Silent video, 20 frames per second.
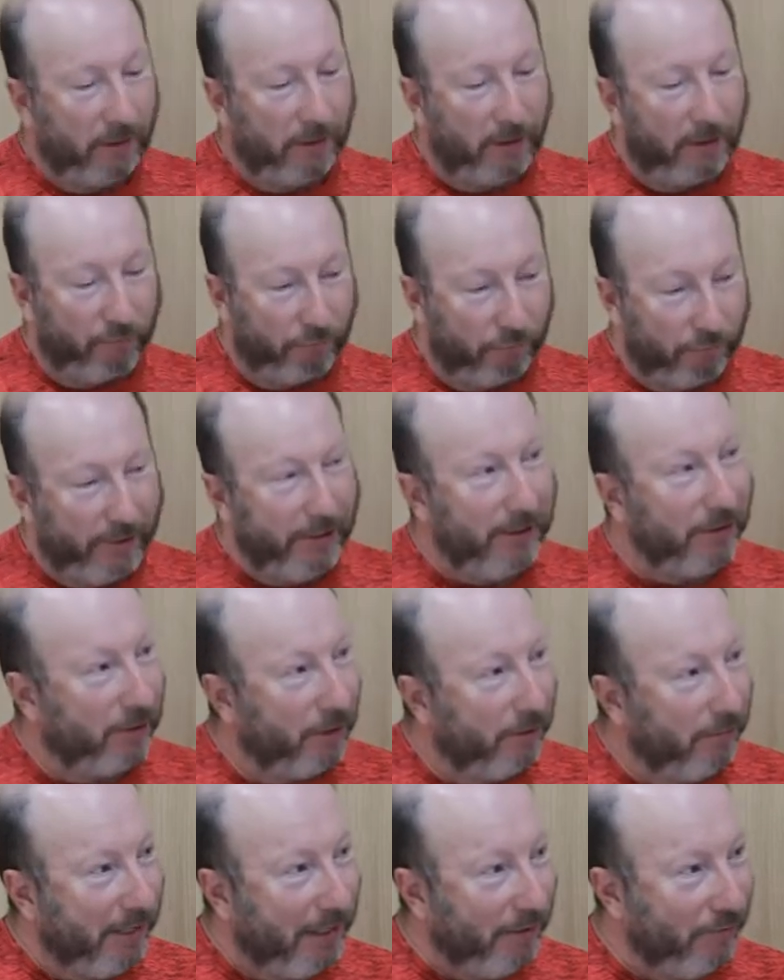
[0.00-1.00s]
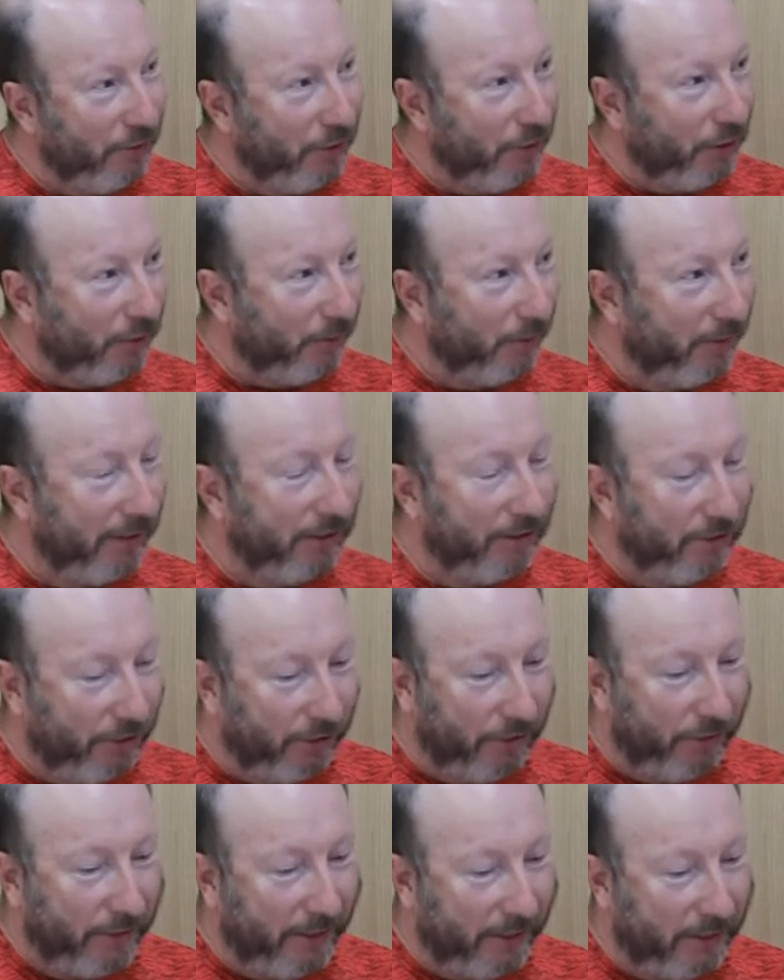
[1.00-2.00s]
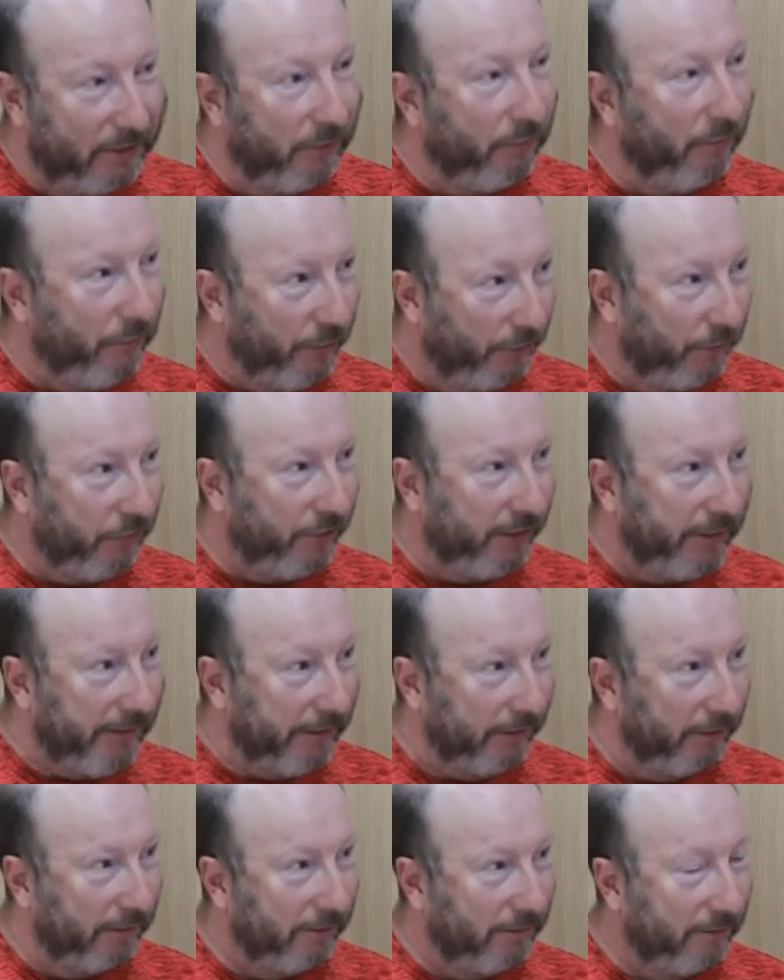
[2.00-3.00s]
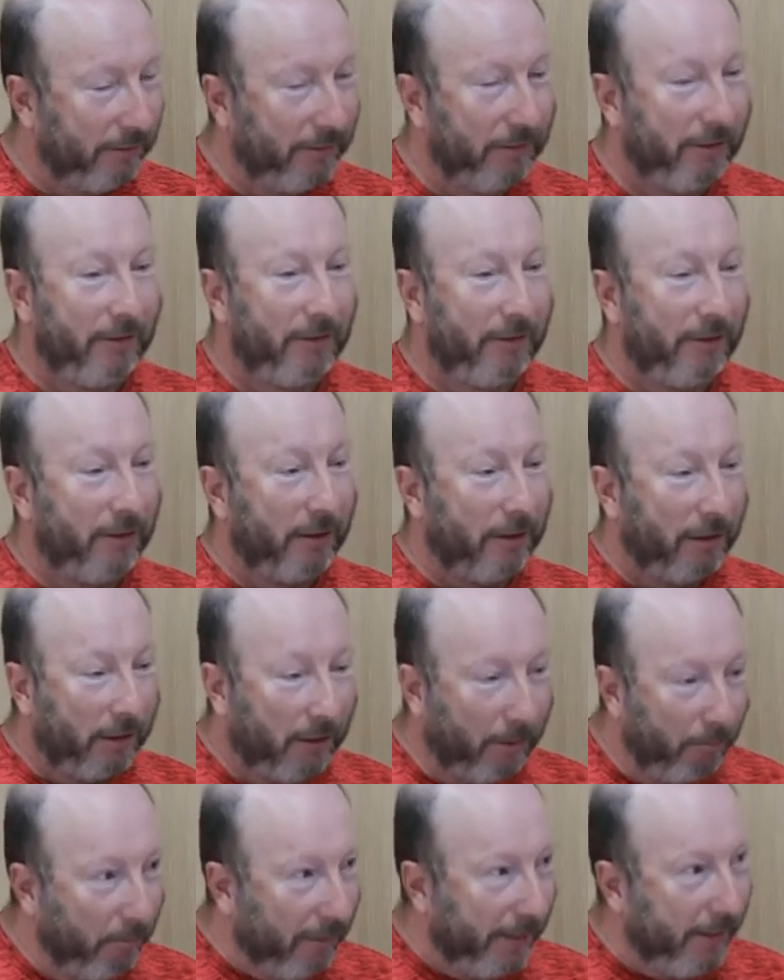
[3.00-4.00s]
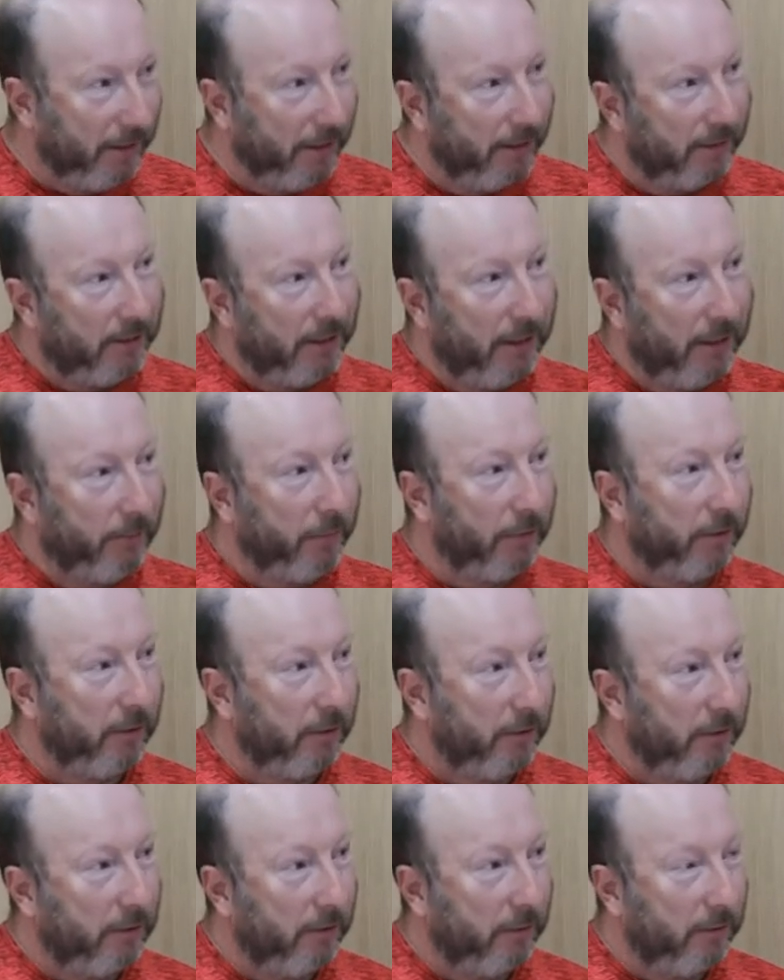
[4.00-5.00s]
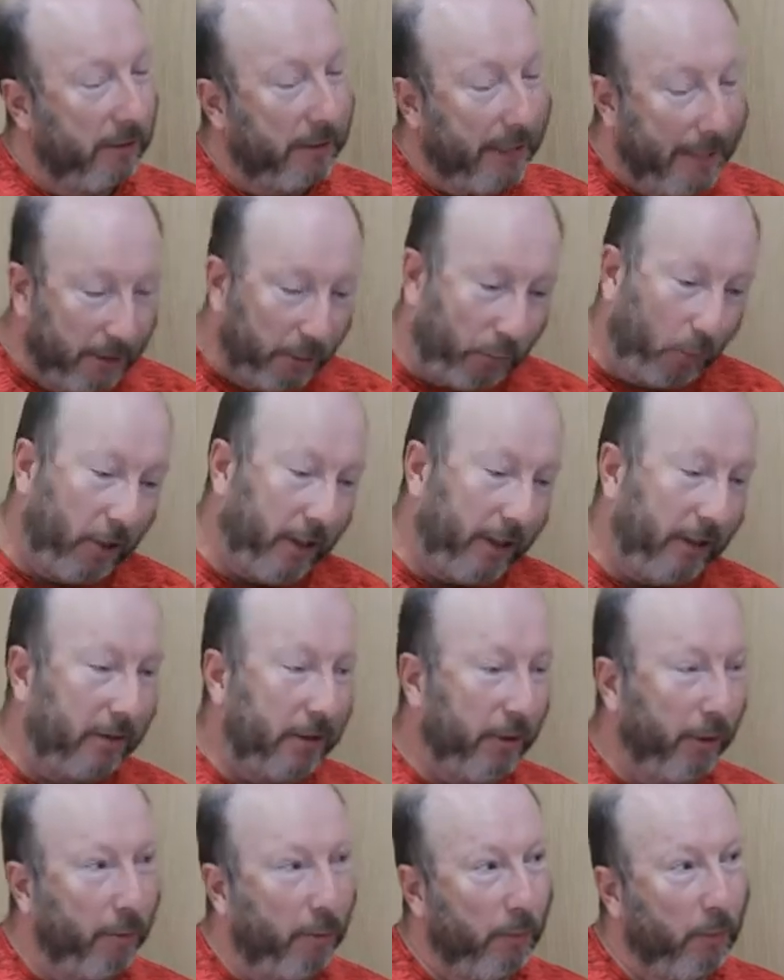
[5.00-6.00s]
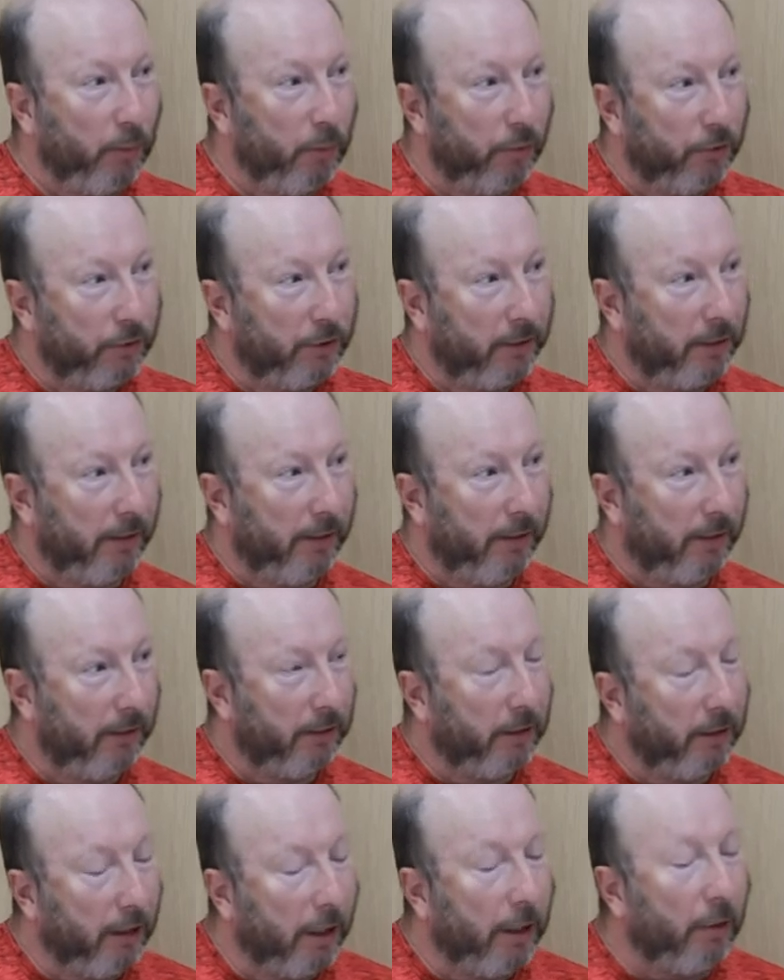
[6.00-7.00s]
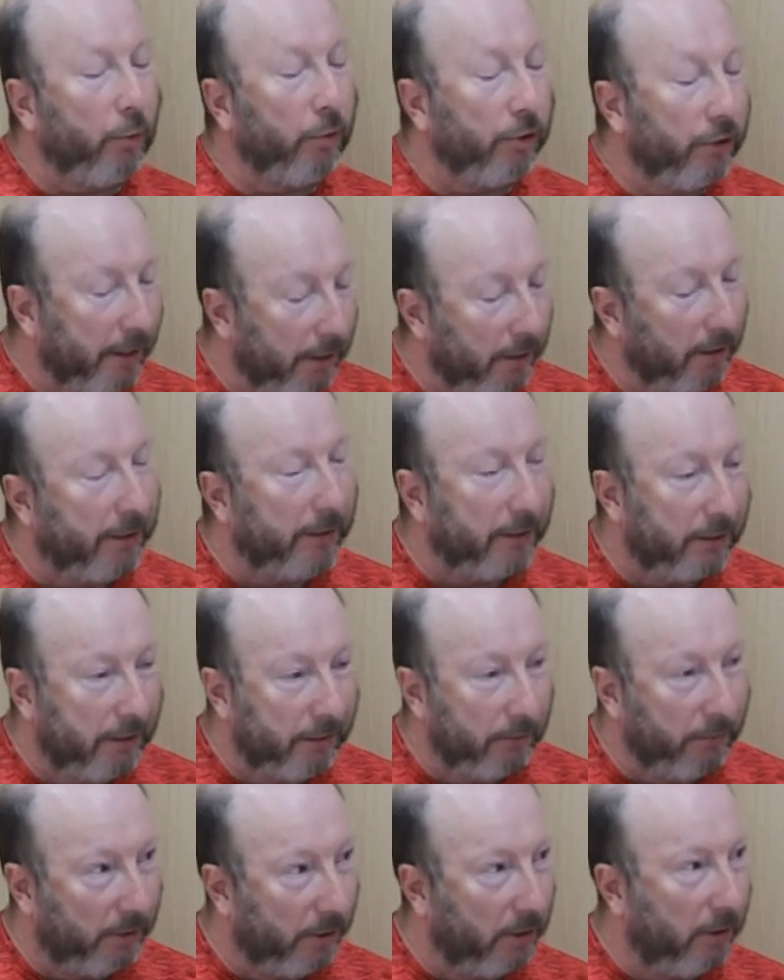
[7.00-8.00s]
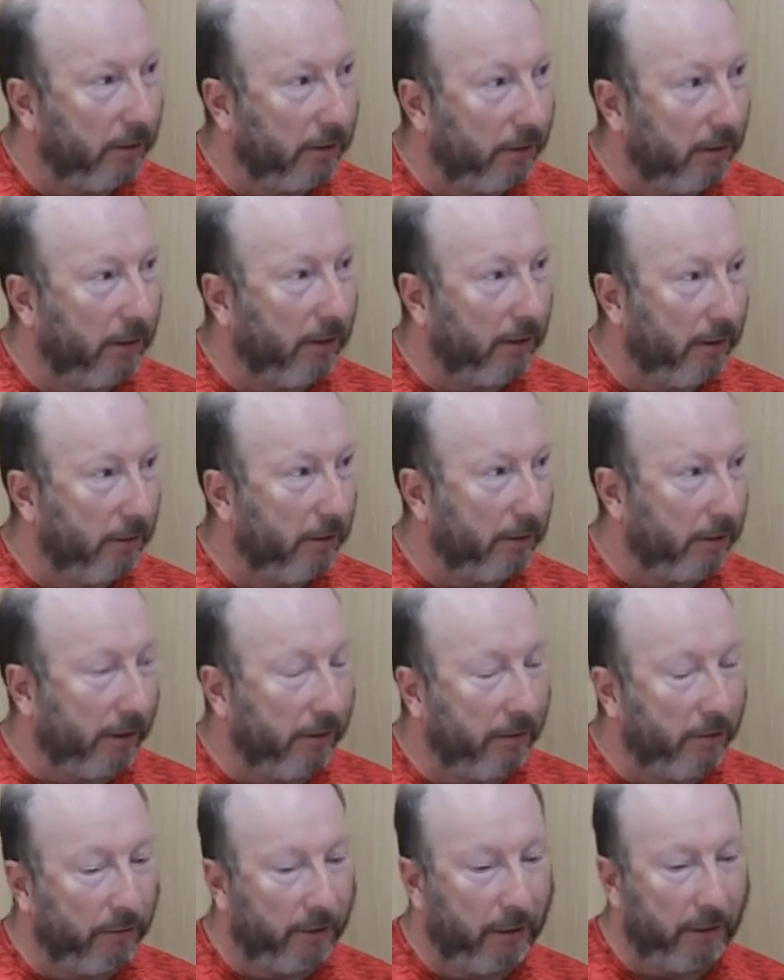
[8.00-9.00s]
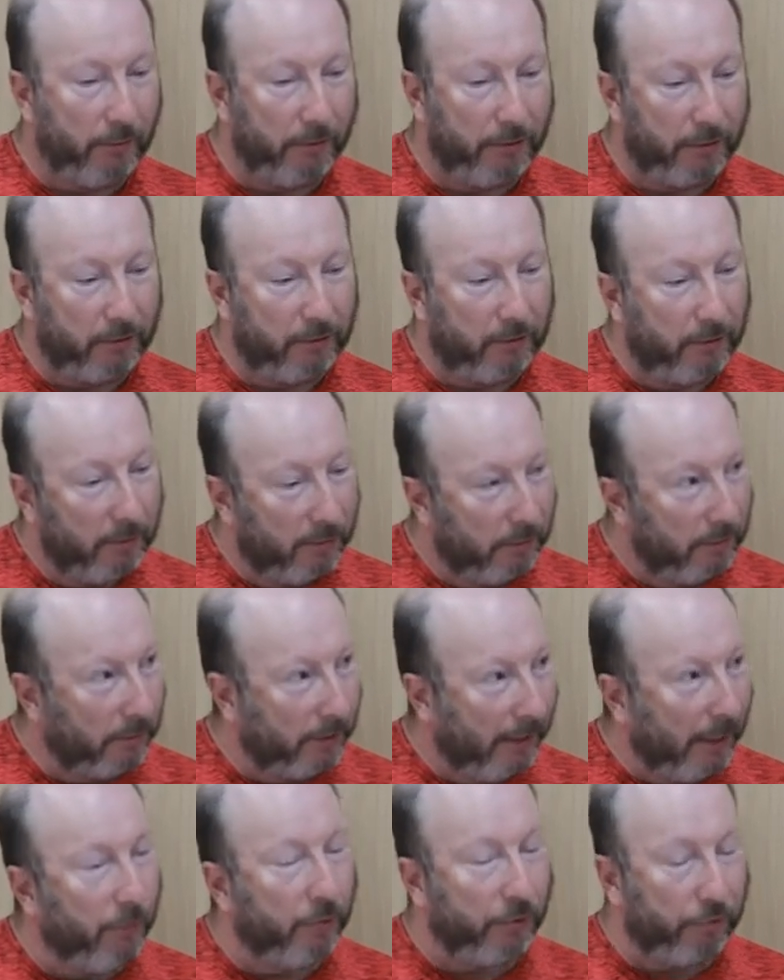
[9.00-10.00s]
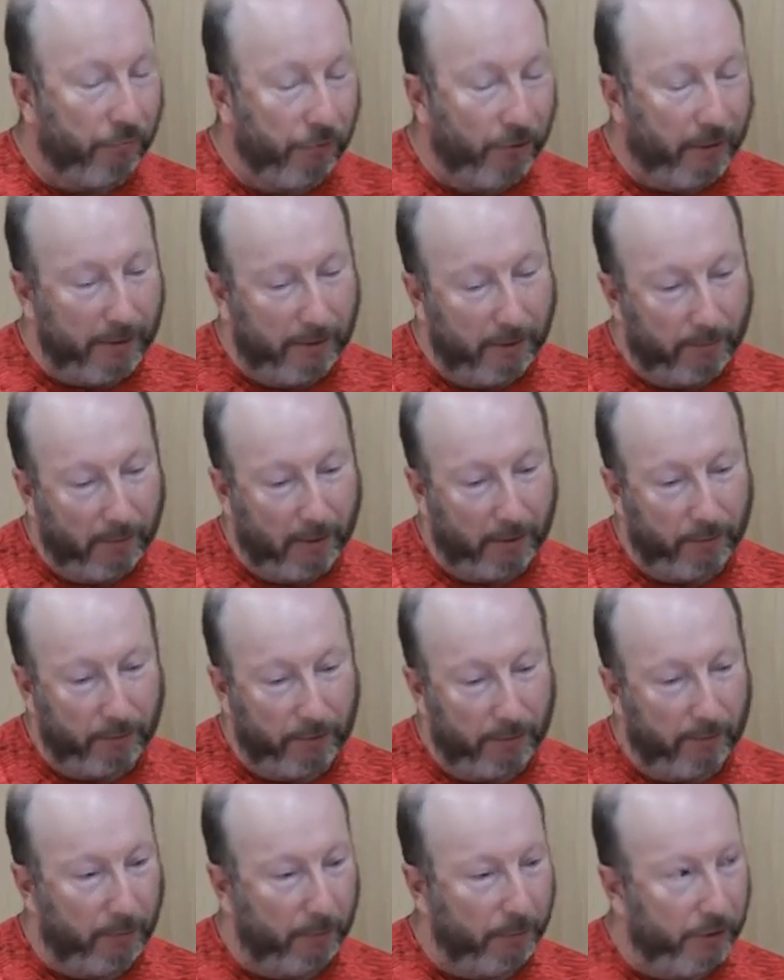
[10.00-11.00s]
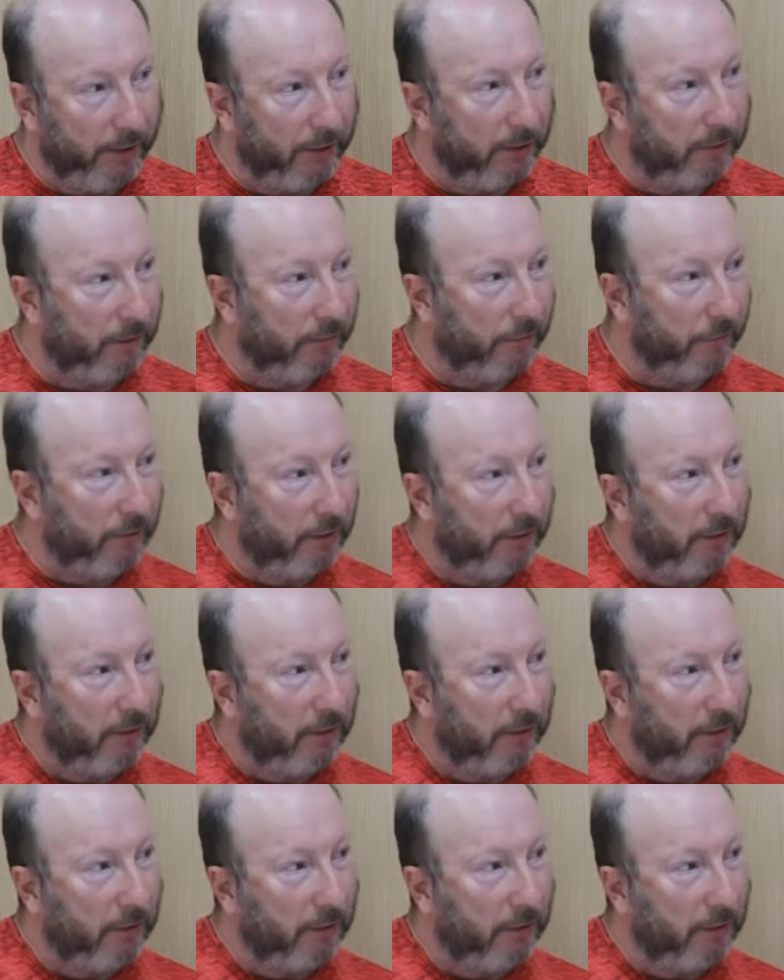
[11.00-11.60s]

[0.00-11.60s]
have written to the mayor of Derby in 2015 and made that statement? That's why it's so important today. And I always then linked it with Artsakh, because I thought that was really my ultimate objective.